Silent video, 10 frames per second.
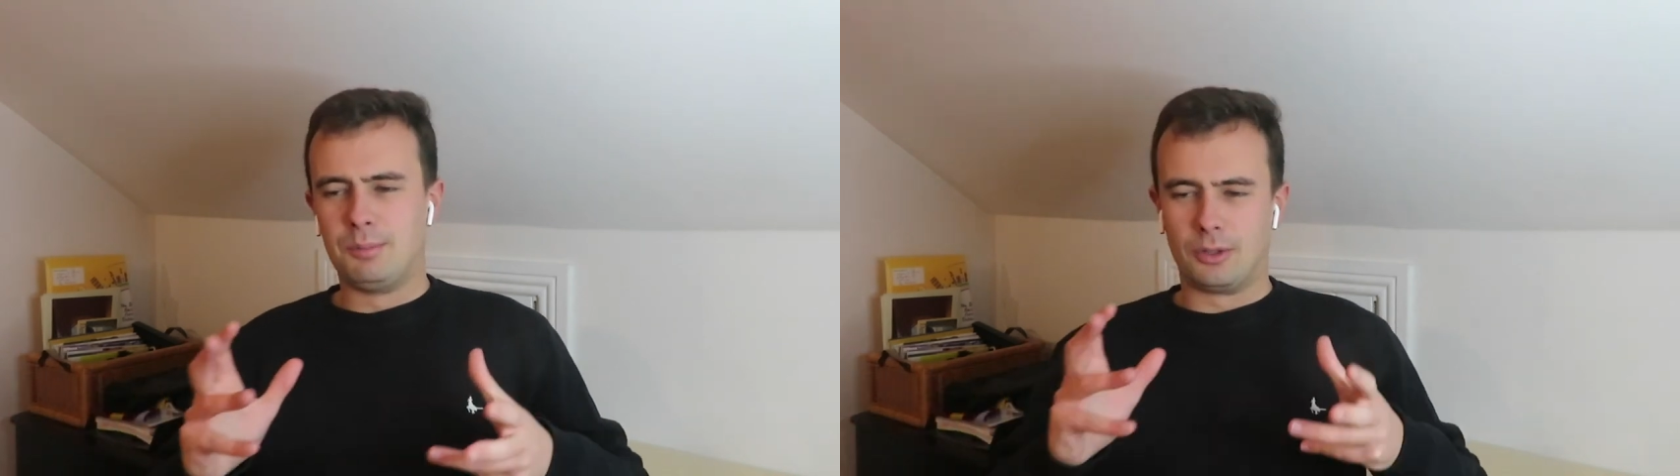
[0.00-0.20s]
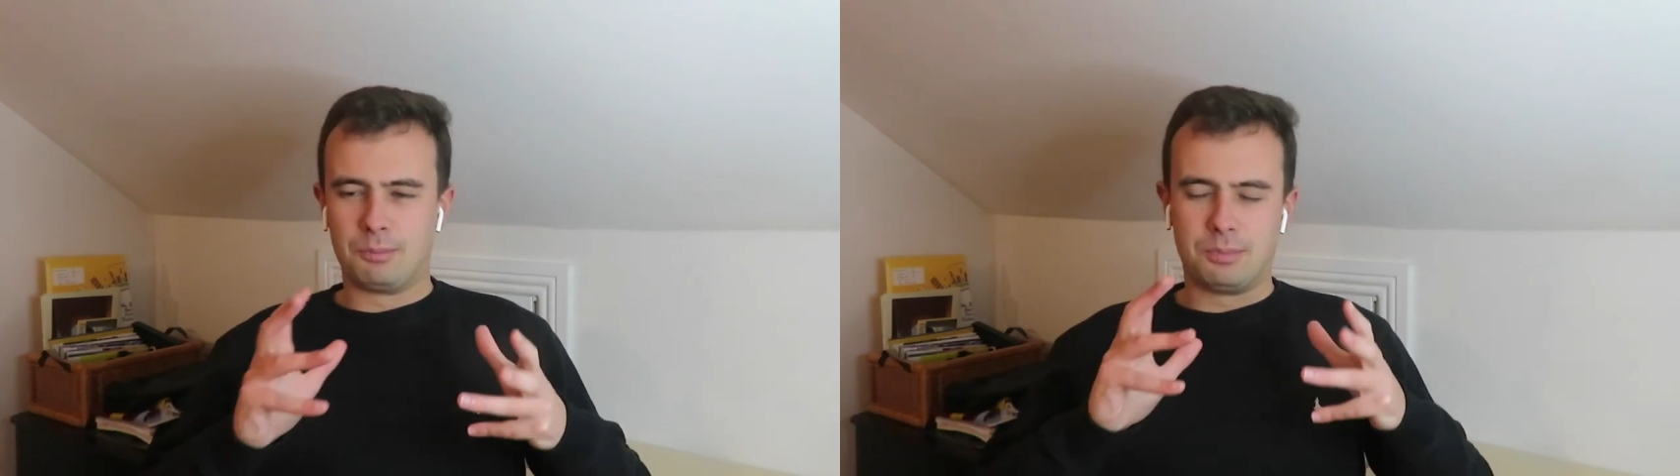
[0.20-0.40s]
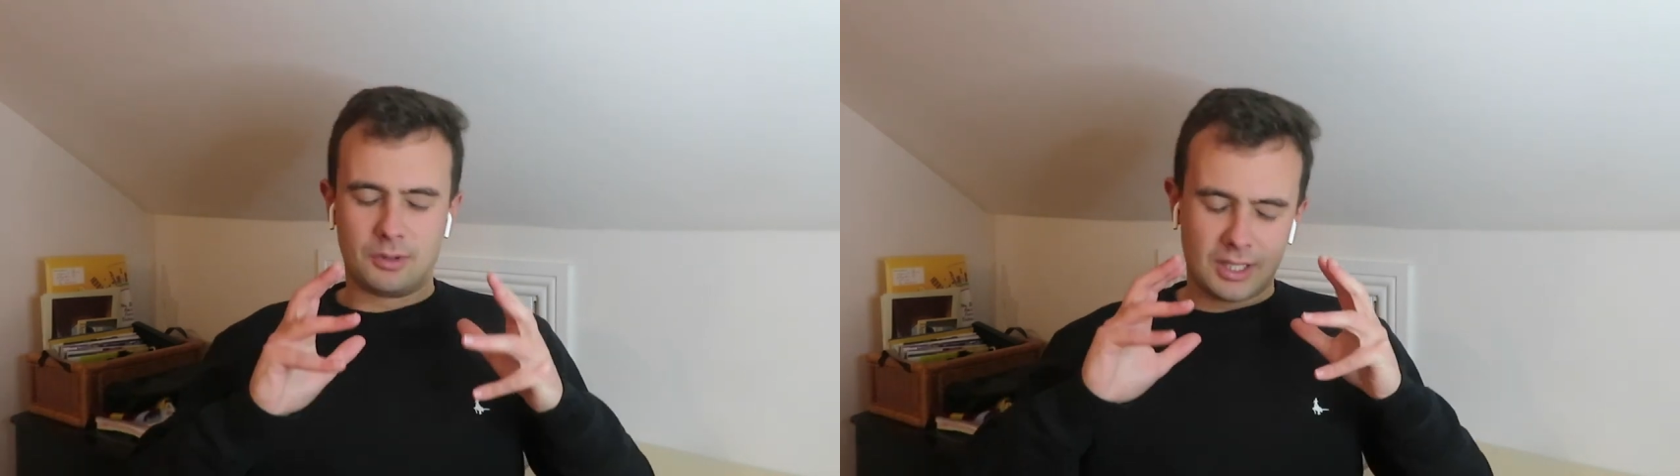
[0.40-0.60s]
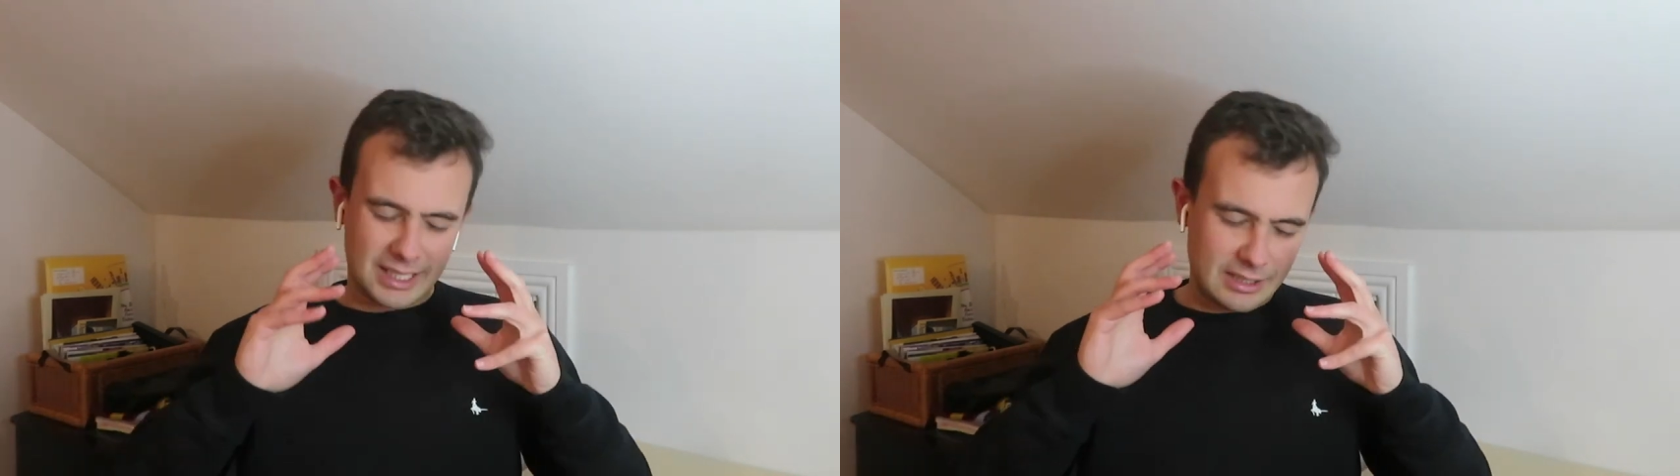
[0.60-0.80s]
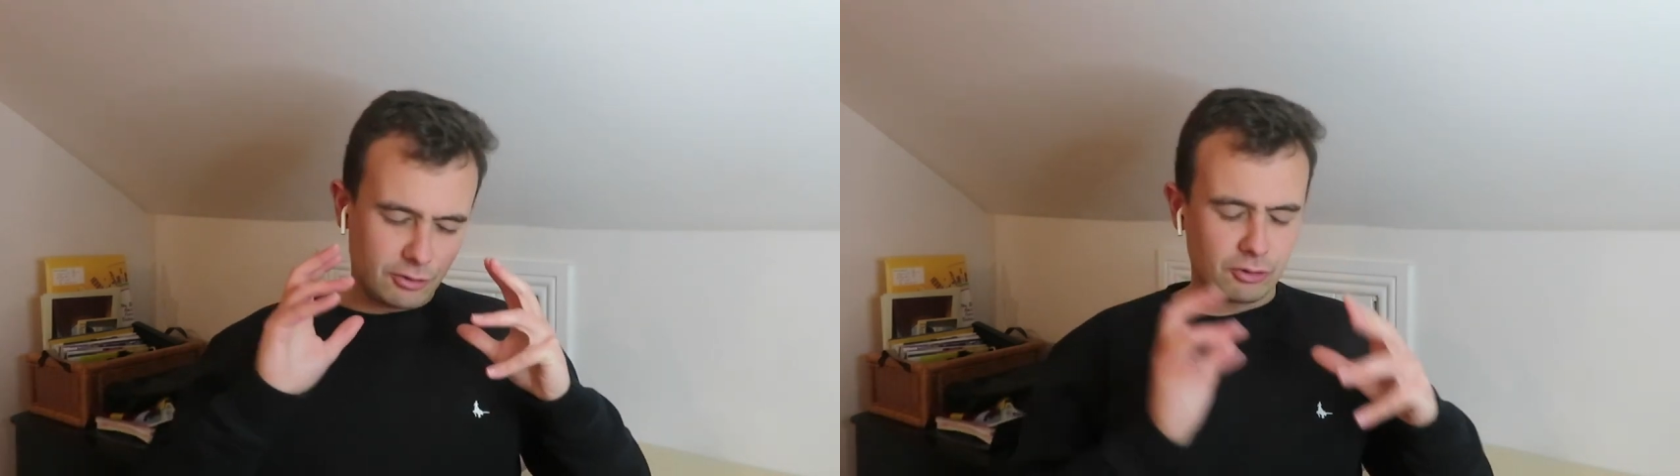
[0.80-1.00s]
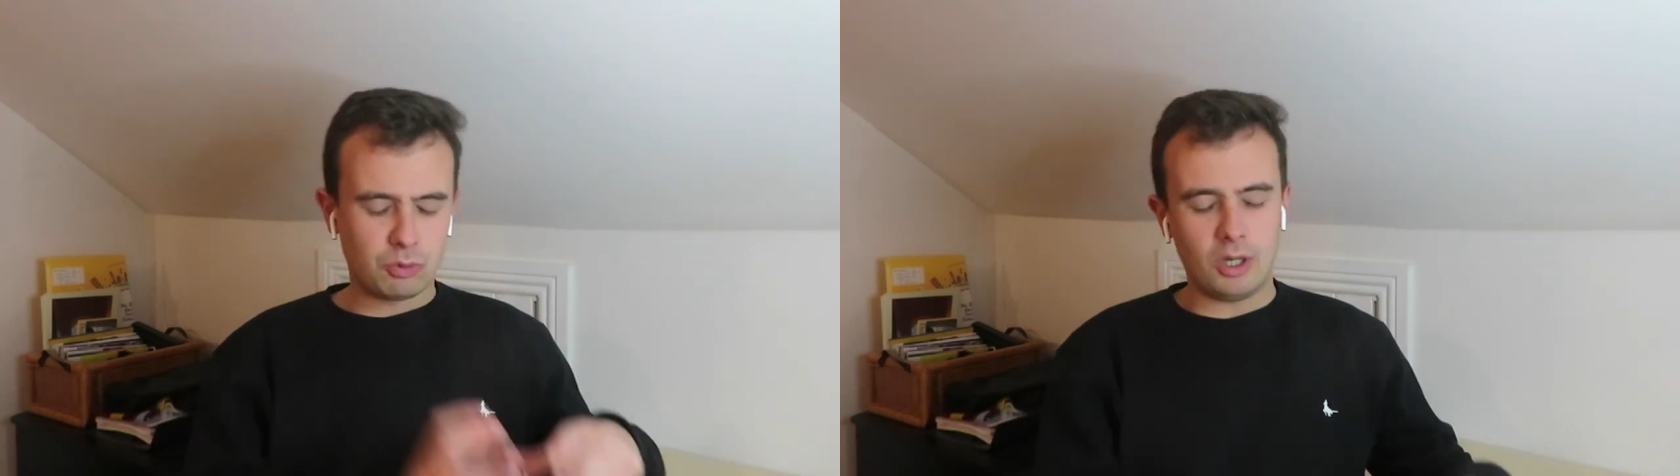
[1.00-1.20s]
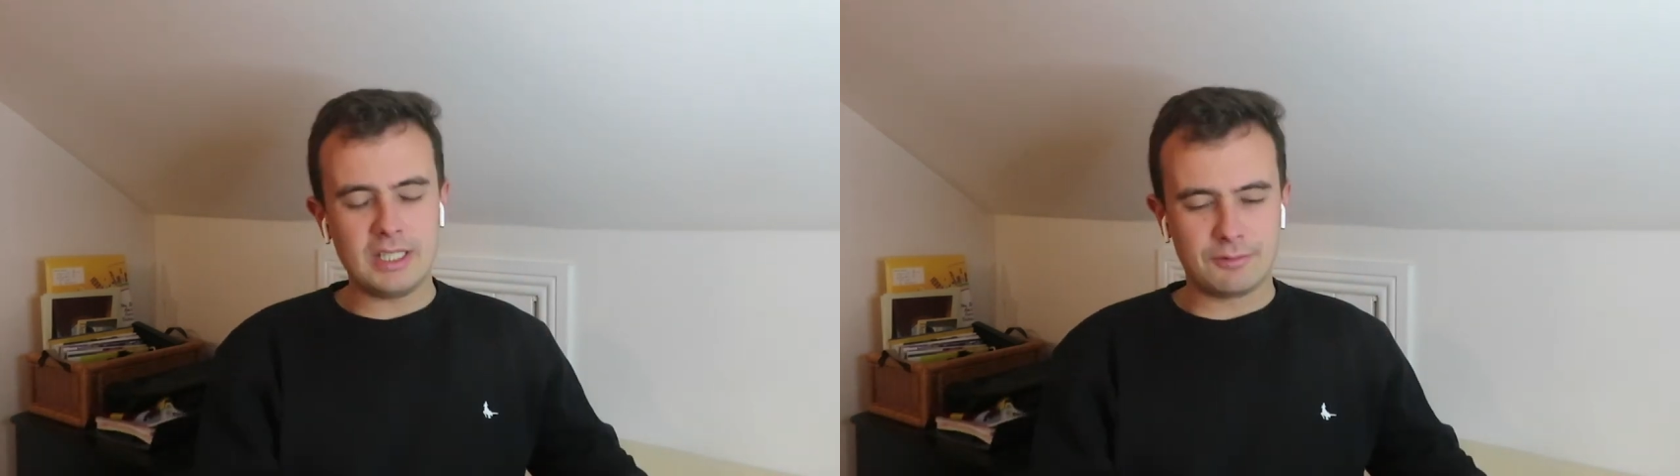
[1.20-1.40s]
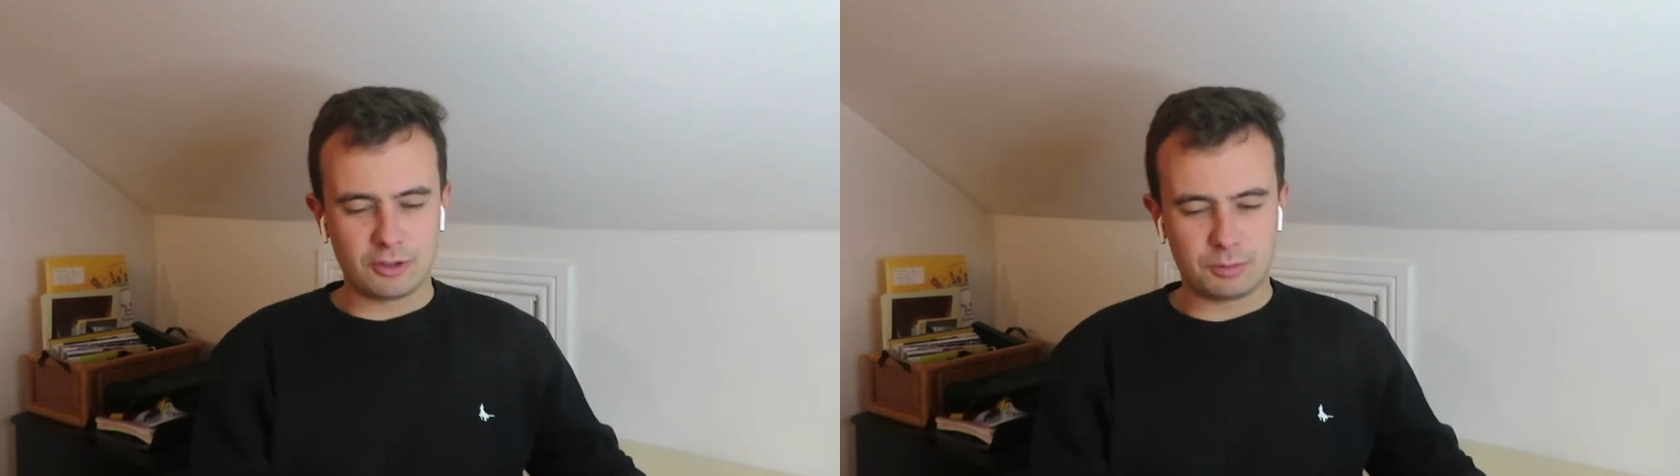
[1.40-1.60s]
but like, he doesn't quite have